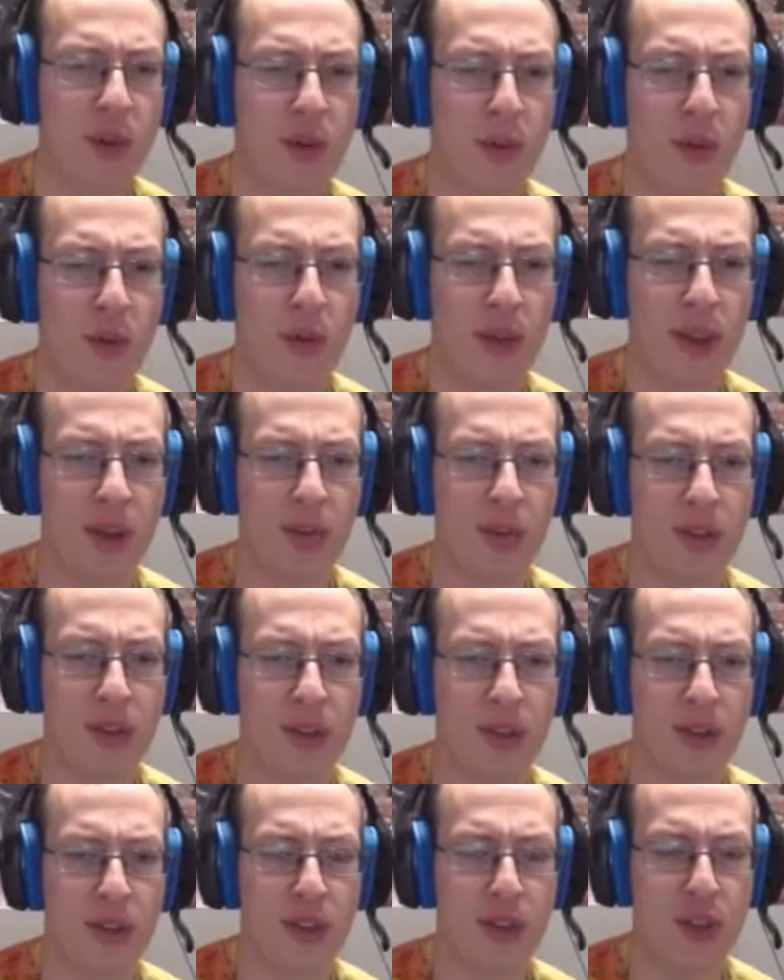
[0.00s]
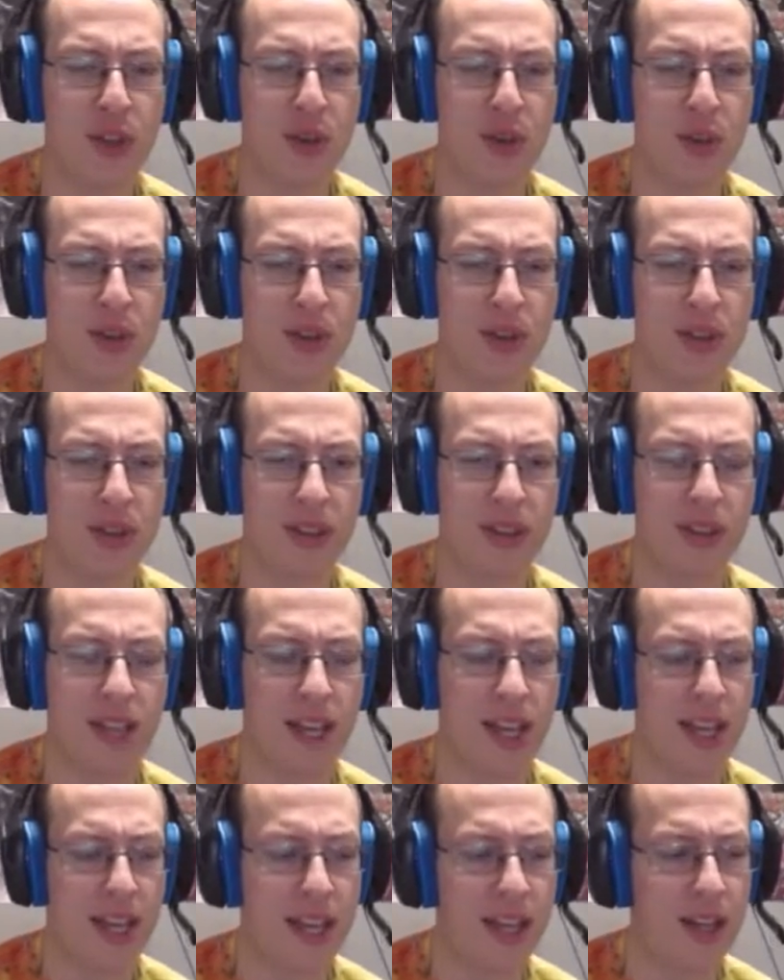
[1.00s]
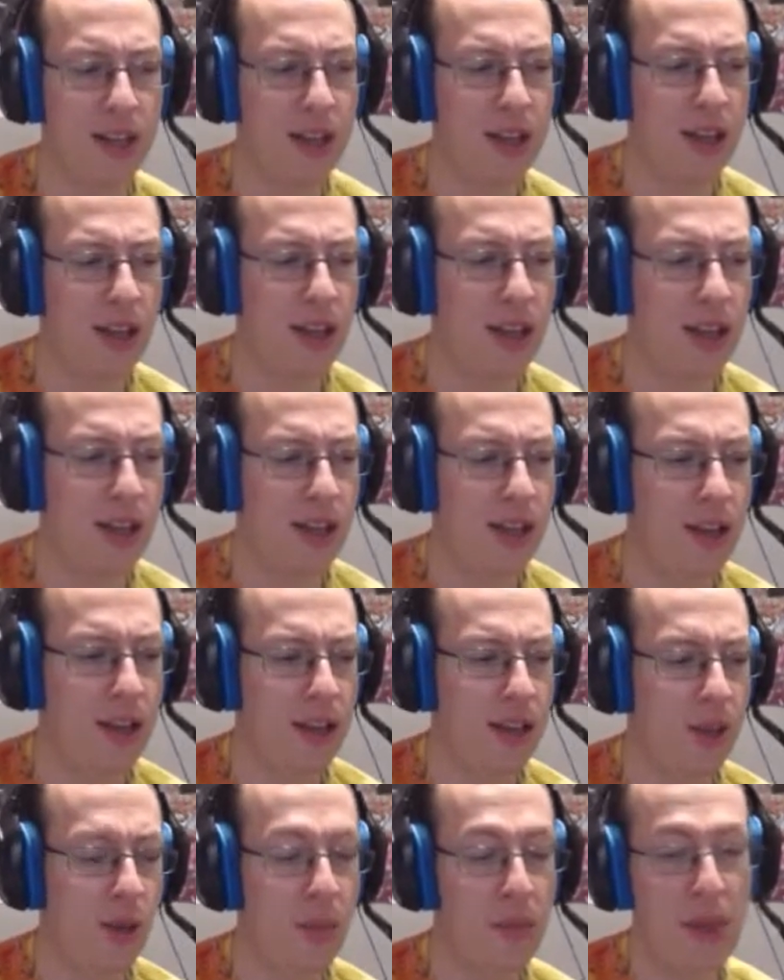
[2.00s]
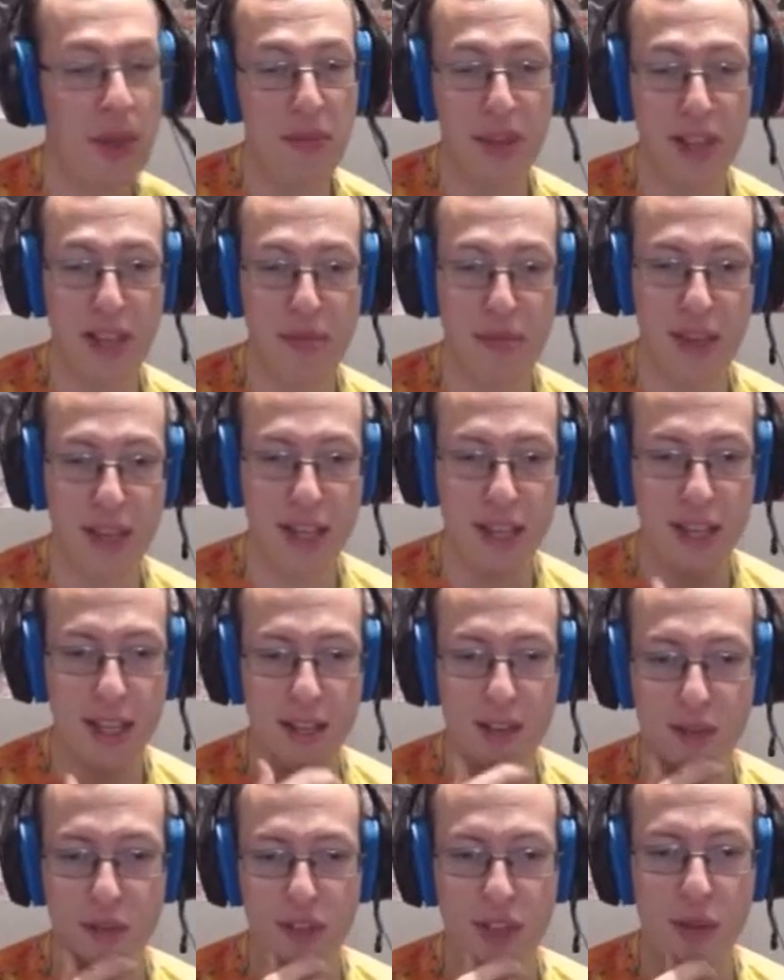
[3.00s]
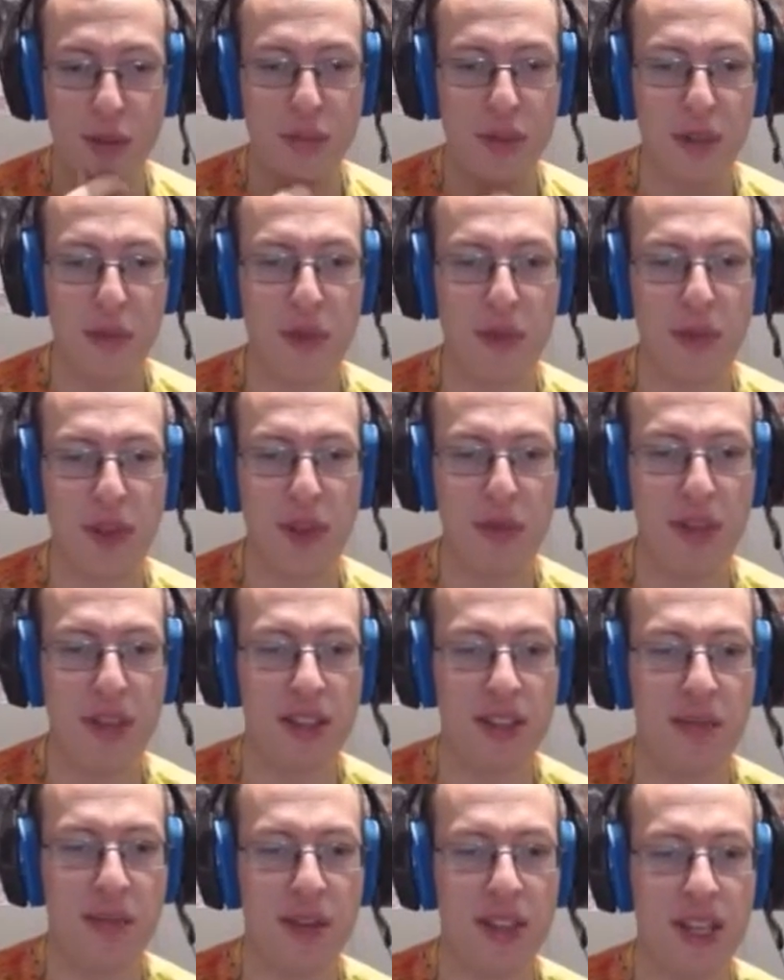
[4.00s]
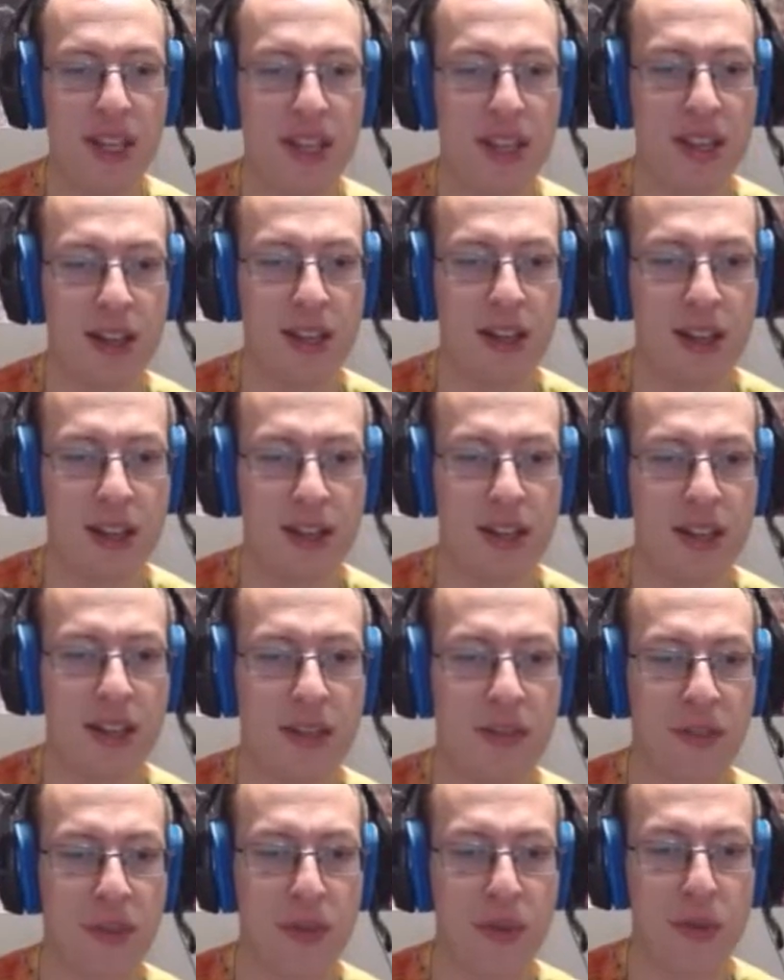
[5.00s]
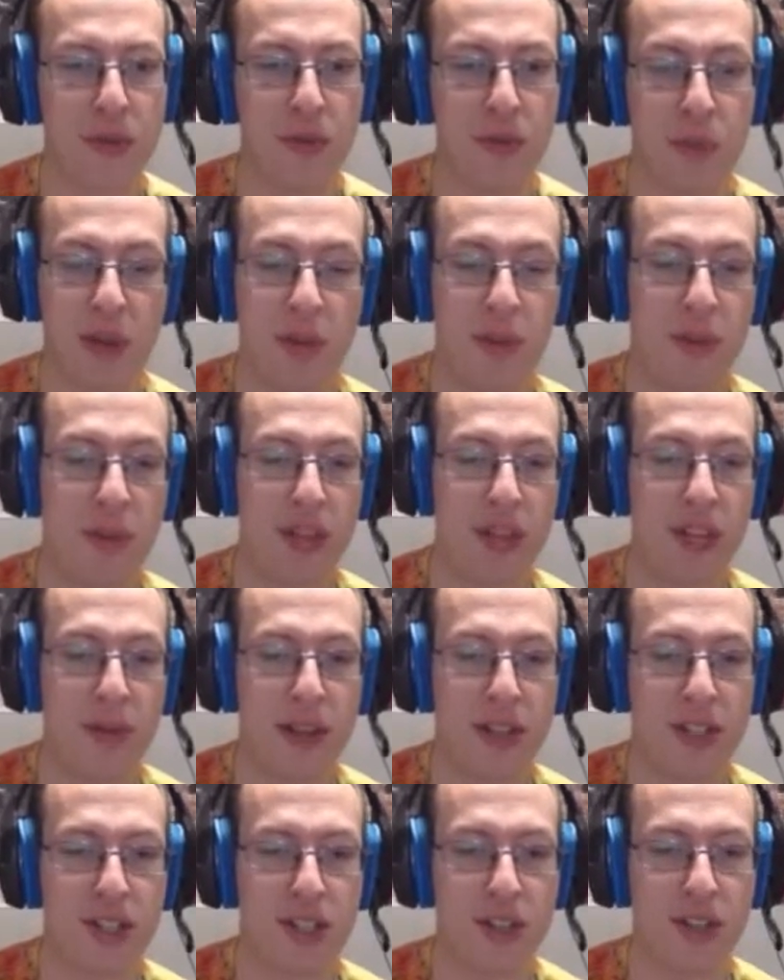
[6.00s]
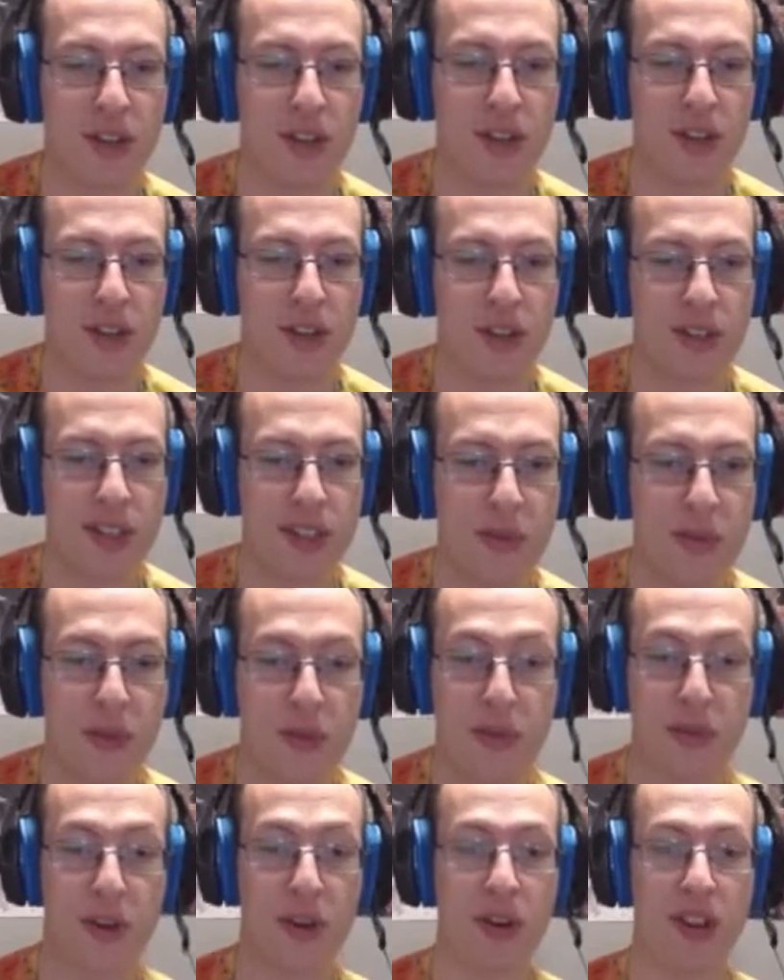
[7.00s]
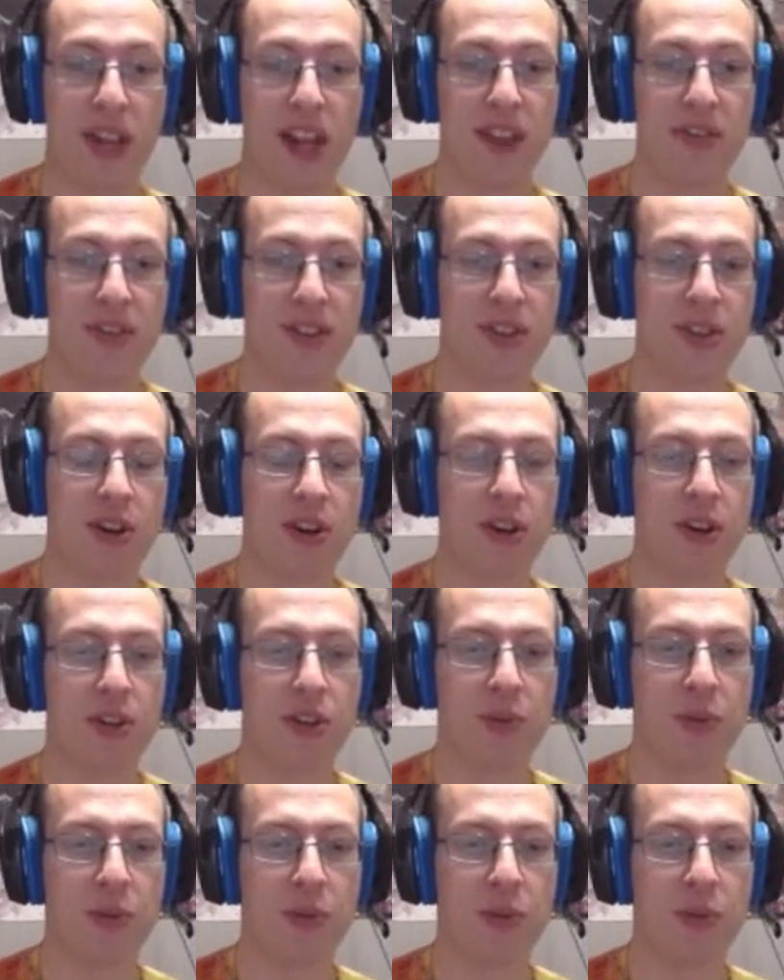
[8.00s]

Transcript: a point with their cube that maybe in the beginning, for some people, maybe in the beginning, if you've been playing Magic a very long time, maybe you already have these cards,